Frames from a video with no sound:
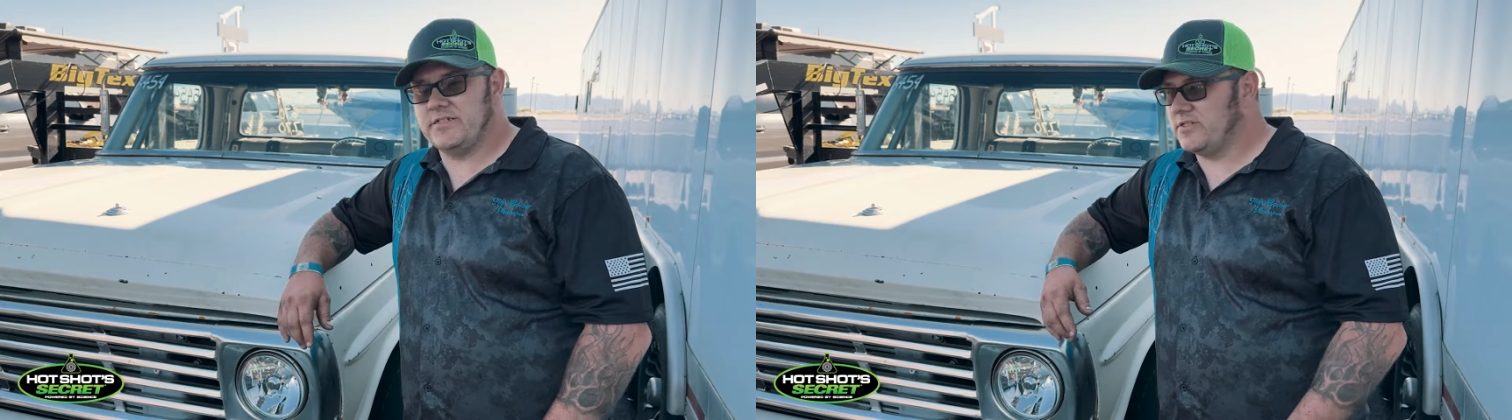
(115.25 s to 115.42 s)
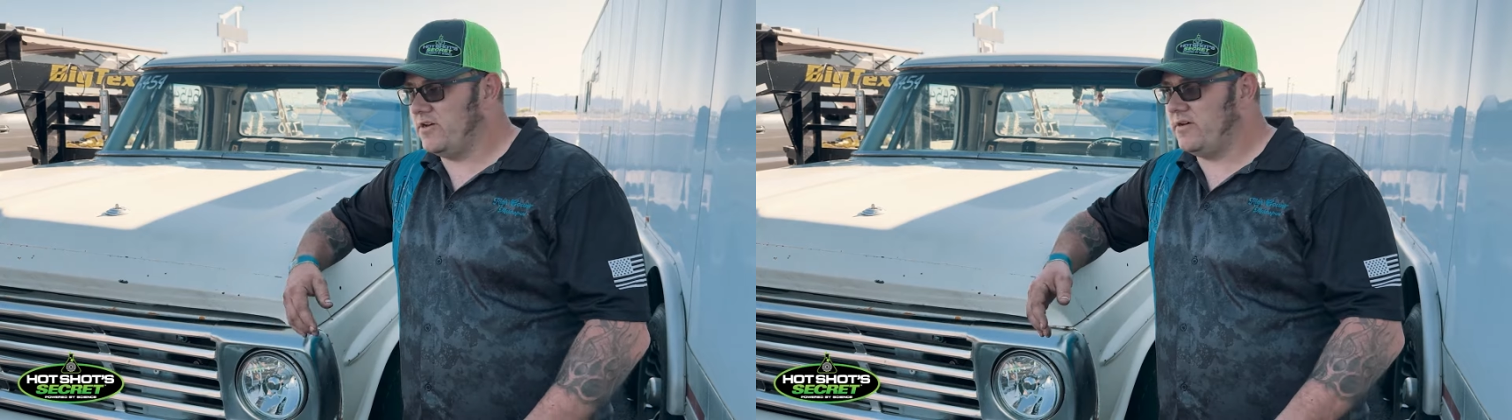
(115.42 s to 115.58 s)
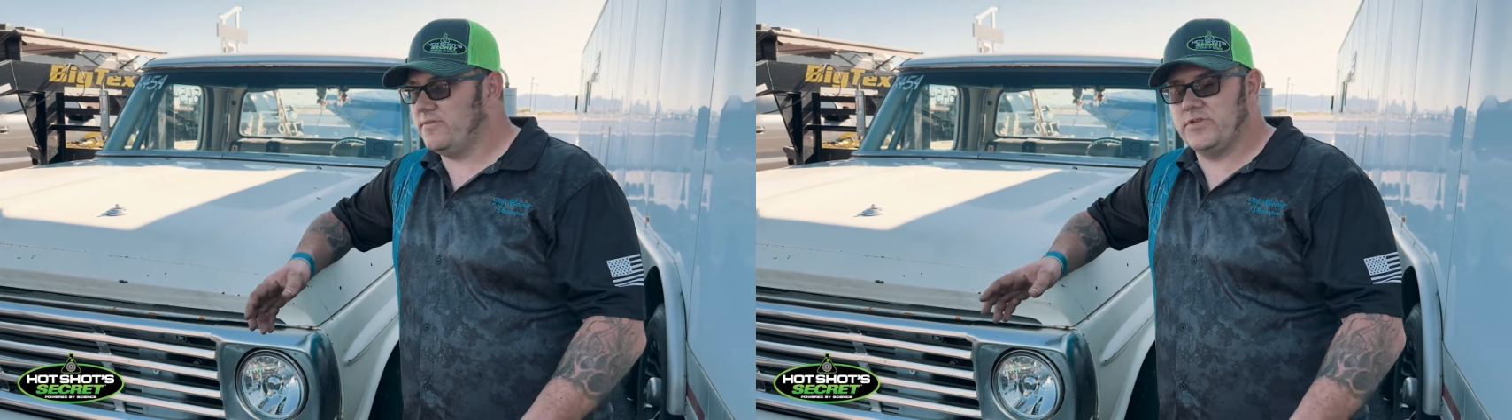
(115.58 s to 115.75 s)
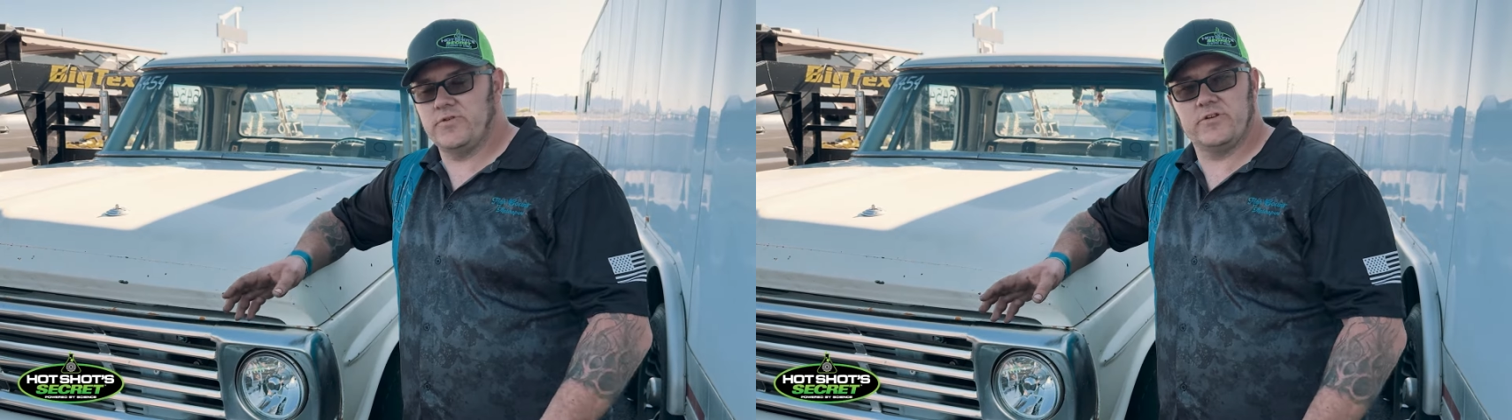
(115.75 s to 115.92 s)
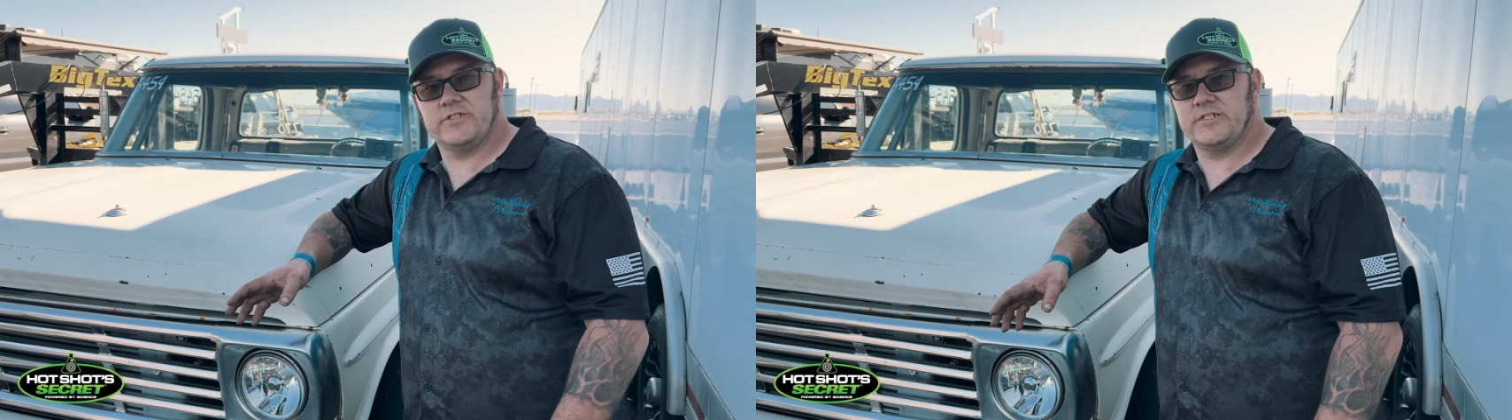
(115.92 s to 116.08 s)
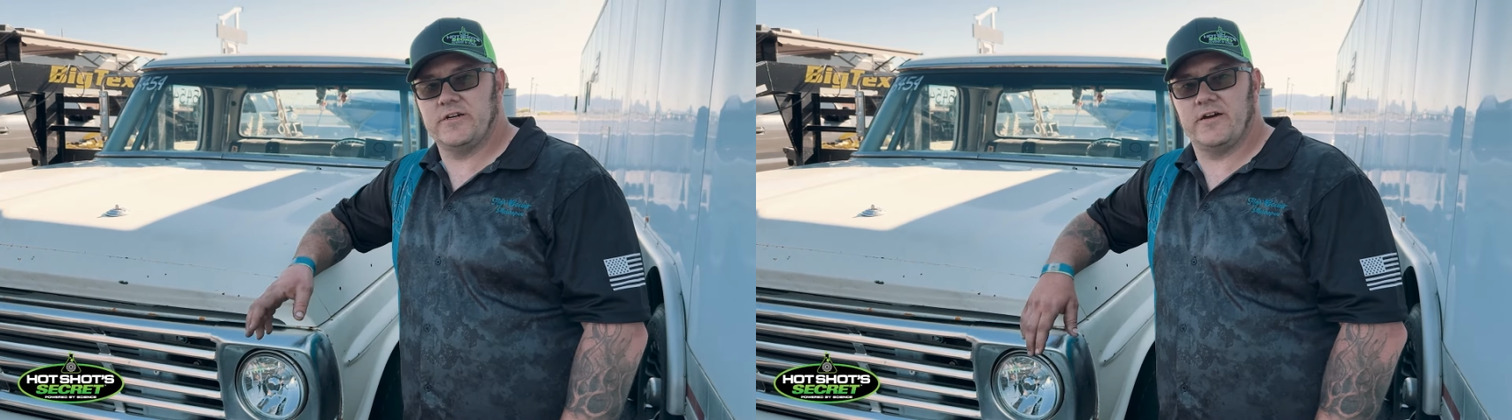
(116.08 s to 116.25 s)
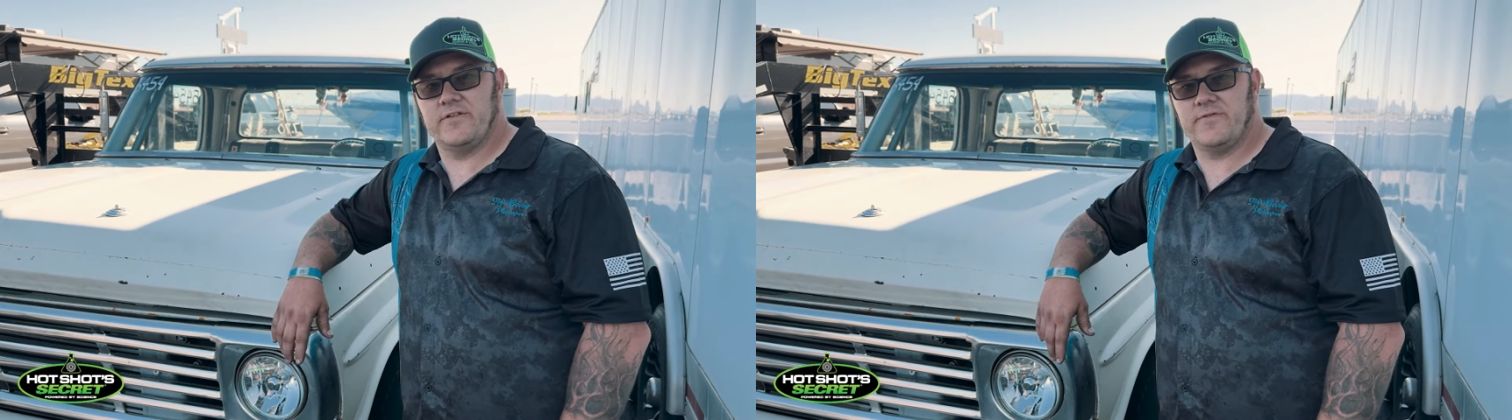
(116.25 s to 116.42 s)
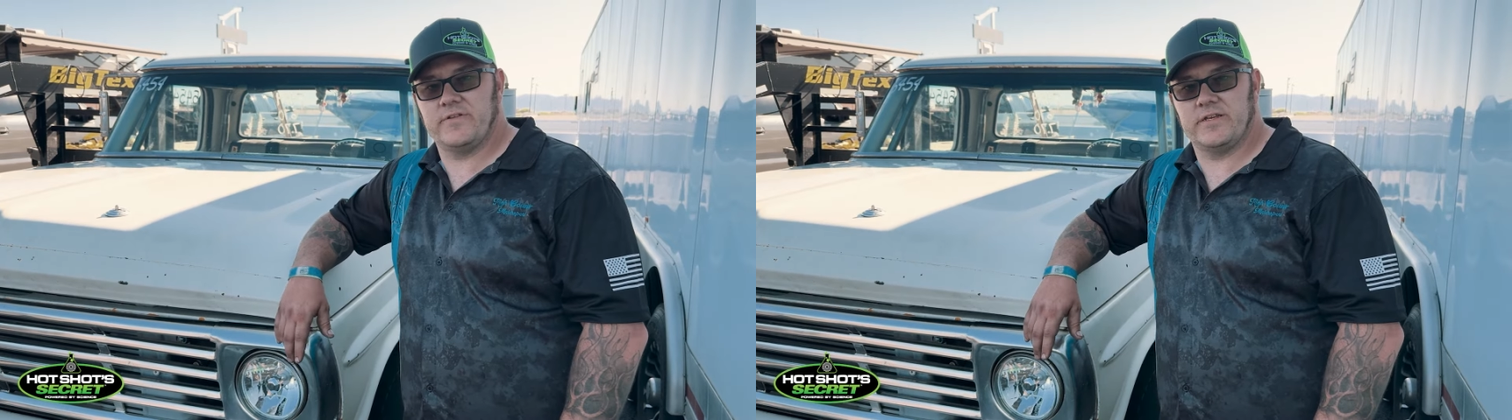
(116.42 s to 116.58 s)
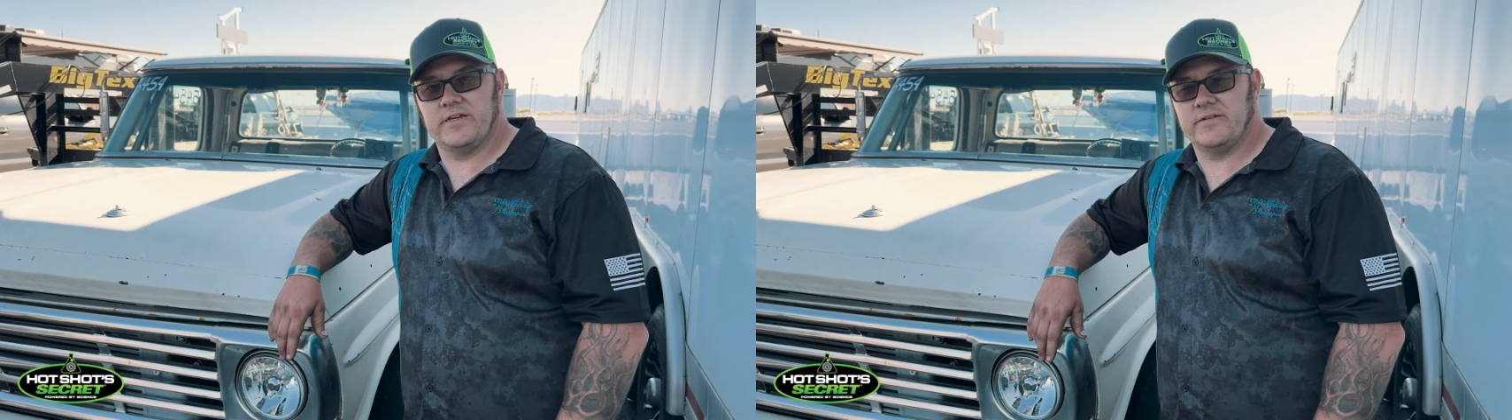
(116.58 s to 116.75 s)
it's all newer stuff,
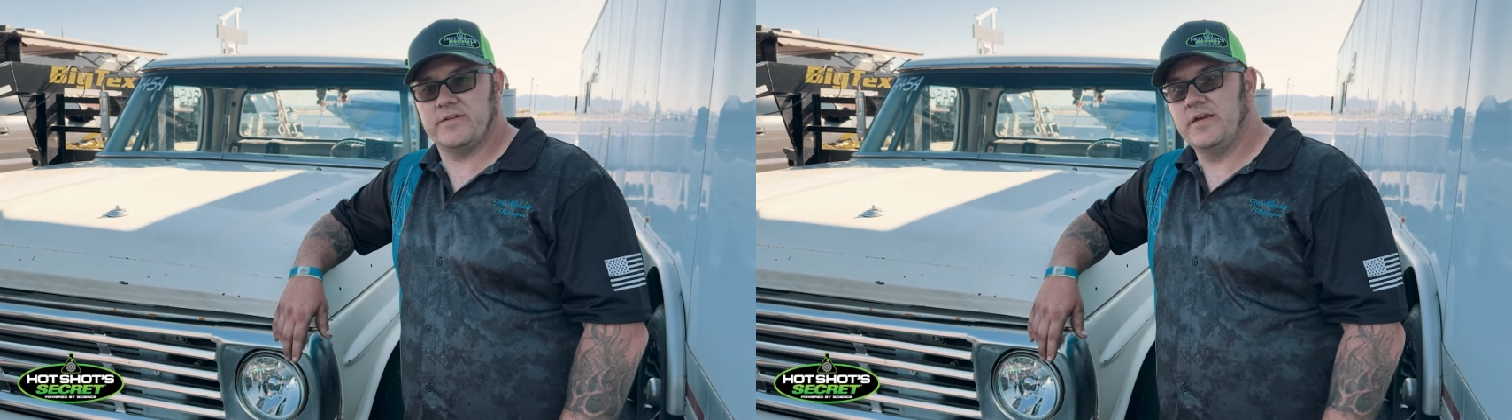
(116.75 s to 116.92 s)
and then